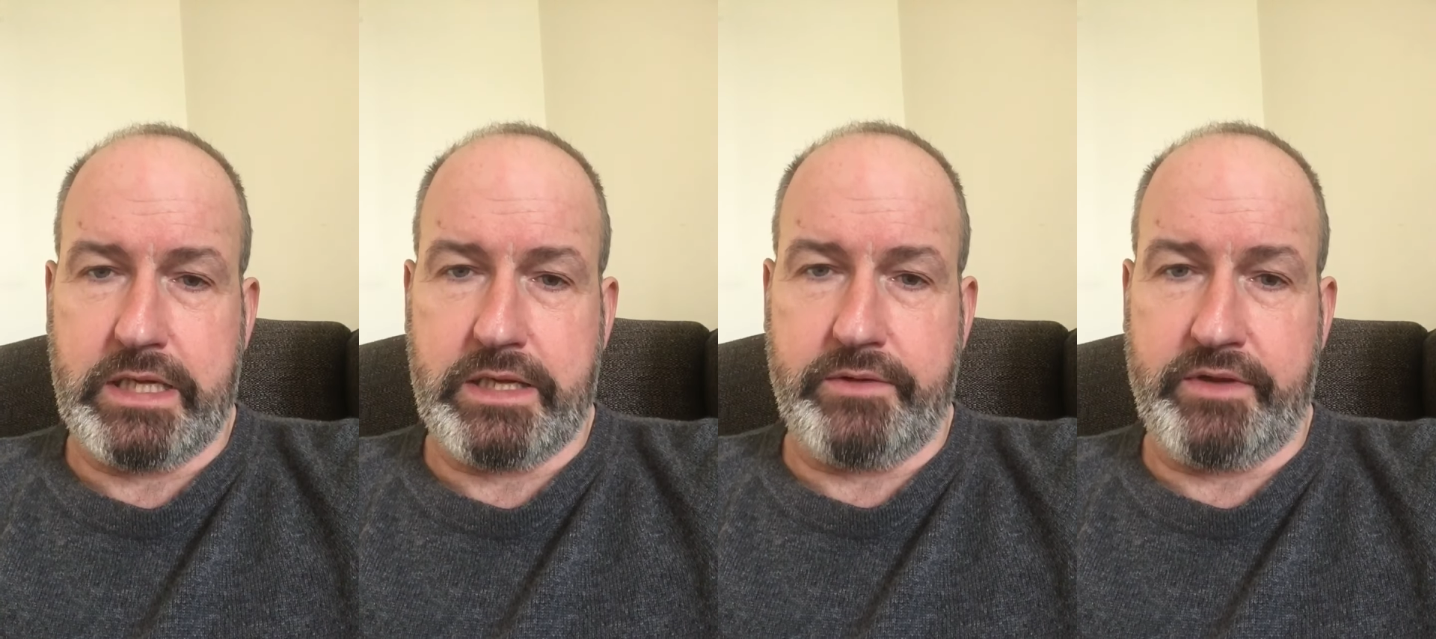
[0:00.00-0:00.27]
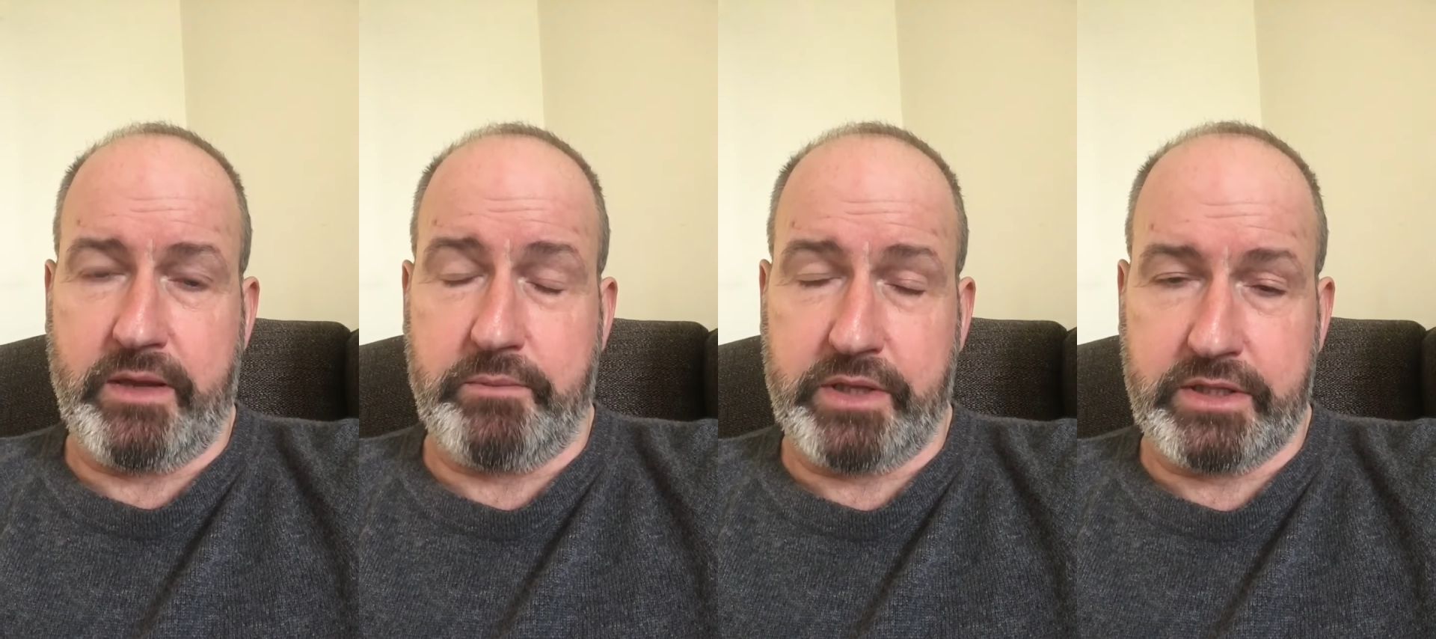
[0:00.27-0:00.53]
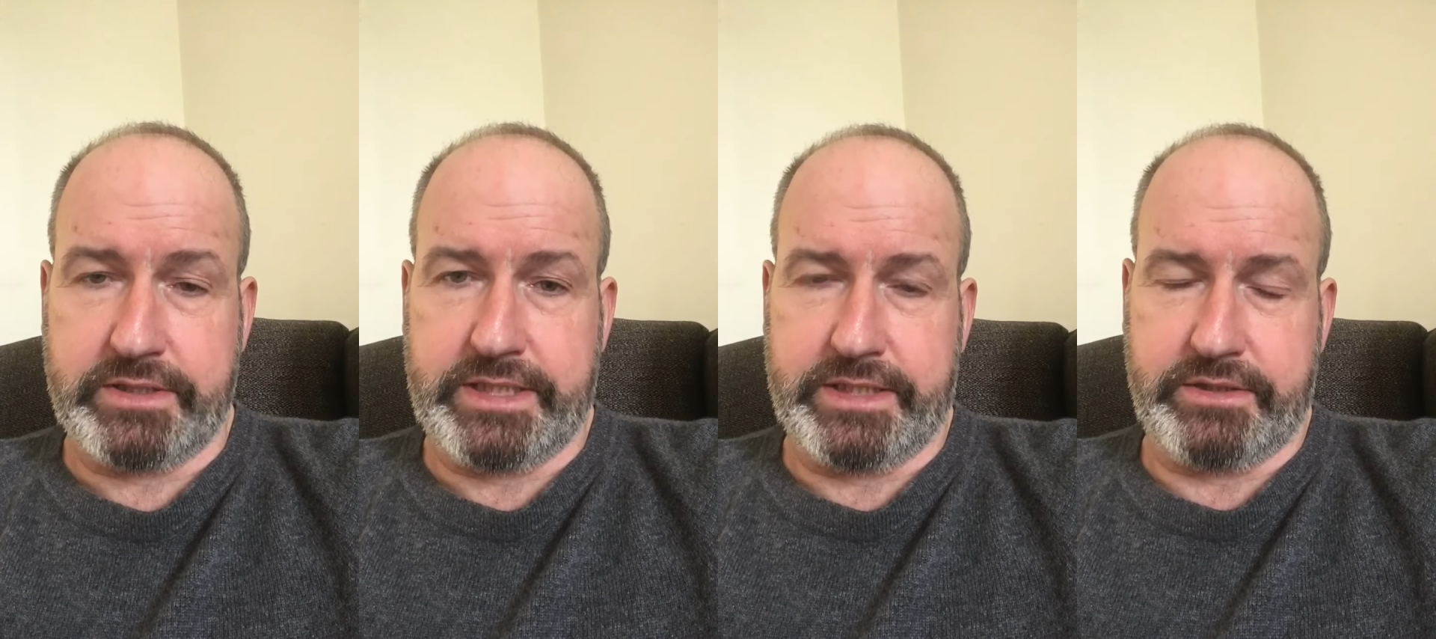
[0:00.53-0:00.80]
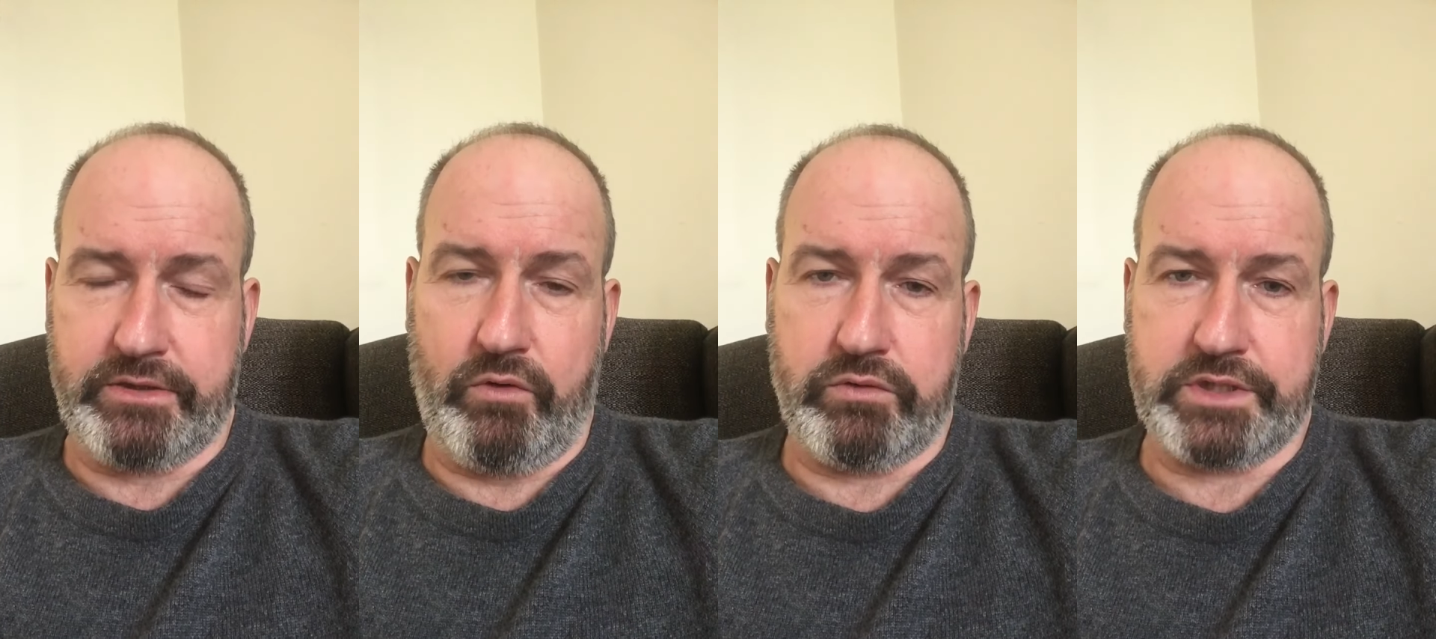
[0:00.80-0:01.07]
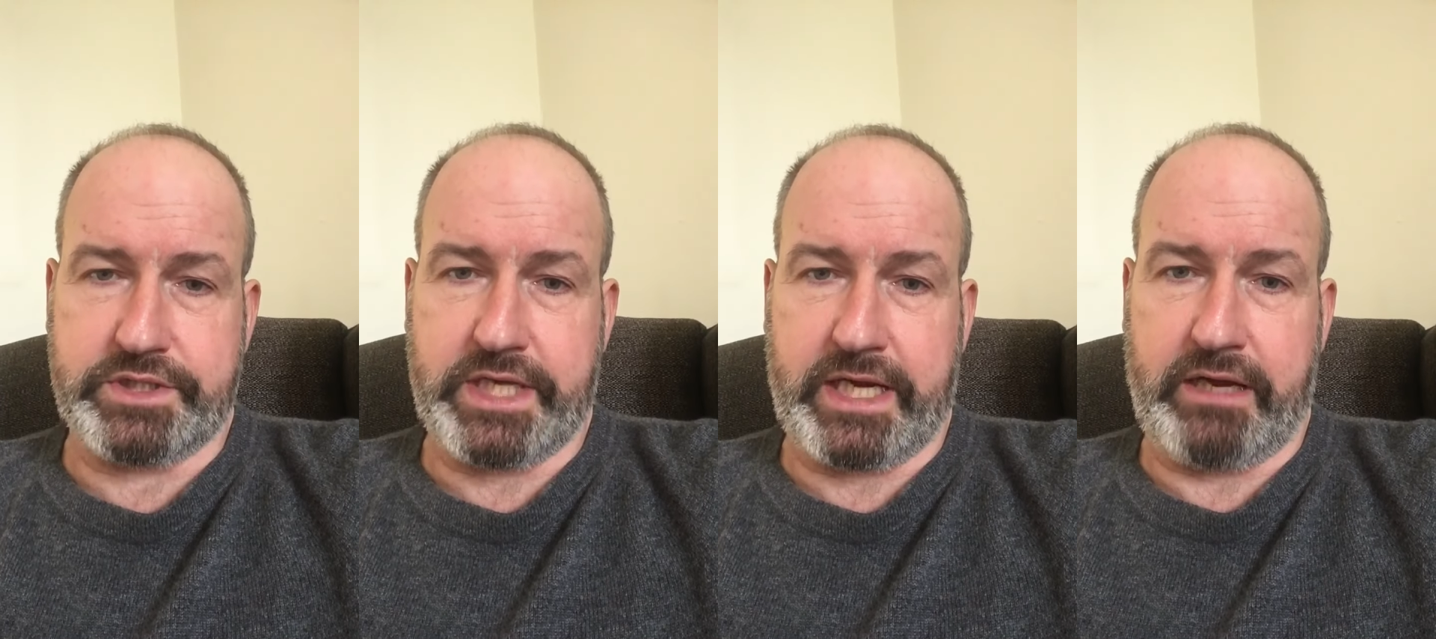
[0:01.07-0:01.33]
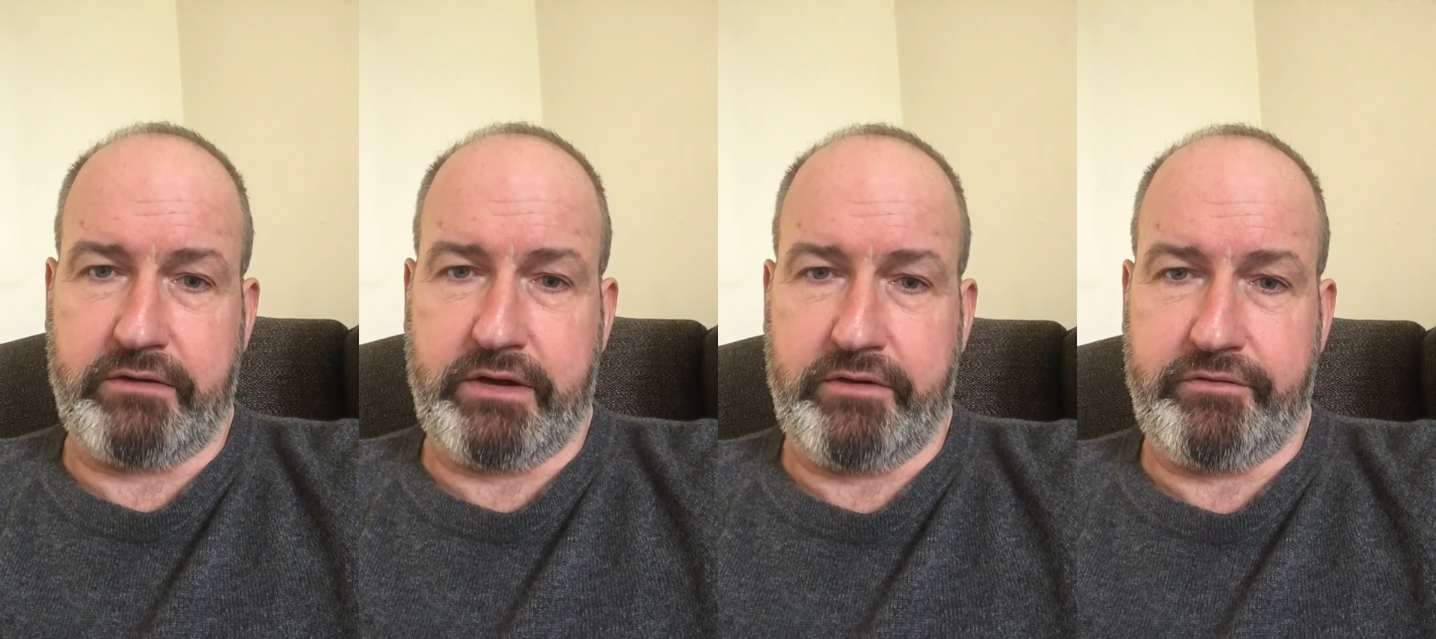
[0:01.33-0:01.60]
the ability to hold a
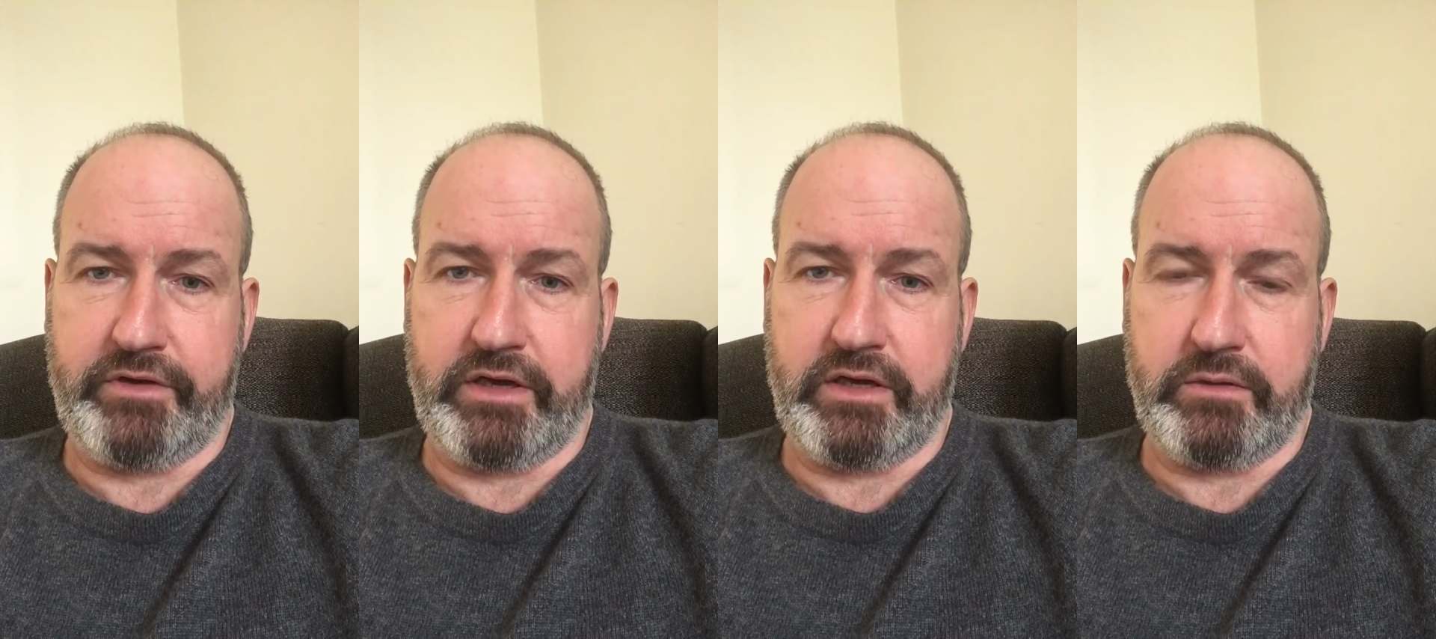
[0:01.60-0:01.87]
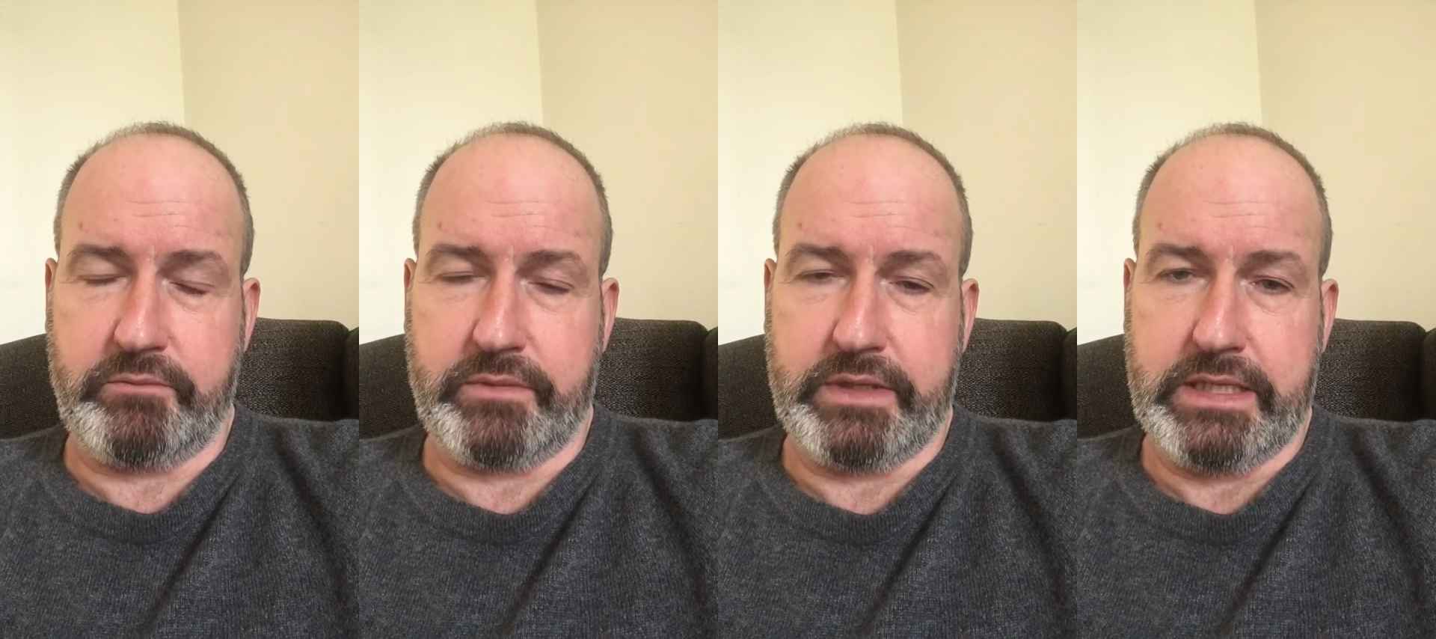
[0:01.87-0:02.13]
second referendum.